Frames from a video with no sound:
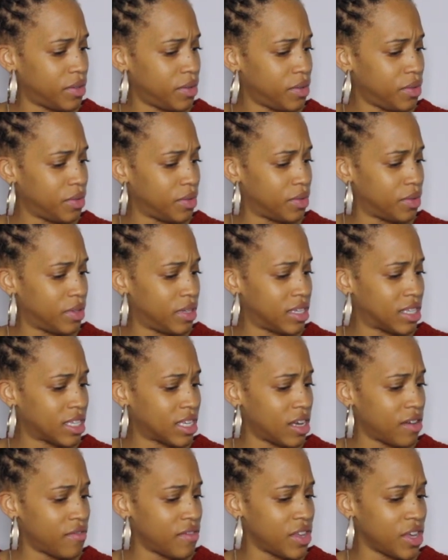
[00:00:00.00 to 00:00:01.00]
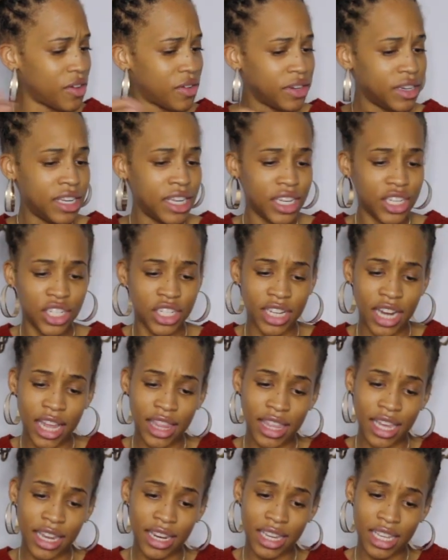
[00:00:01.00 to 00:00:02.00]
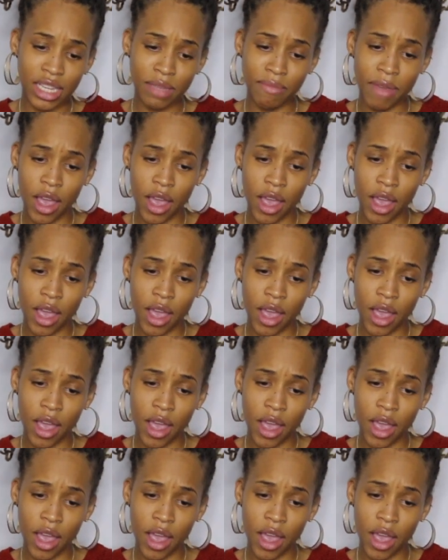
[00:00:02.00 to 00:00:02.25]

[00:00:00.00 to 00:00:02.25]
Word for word: Ooh, discover your addiction. I think this